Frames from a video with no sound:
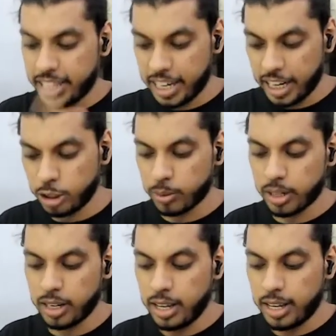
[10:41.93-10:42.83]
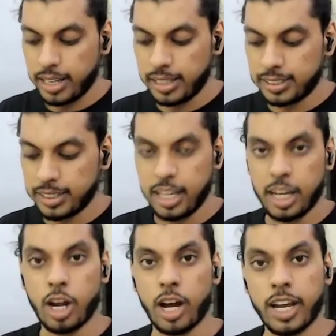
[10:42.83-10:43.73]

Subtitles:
The next one is, now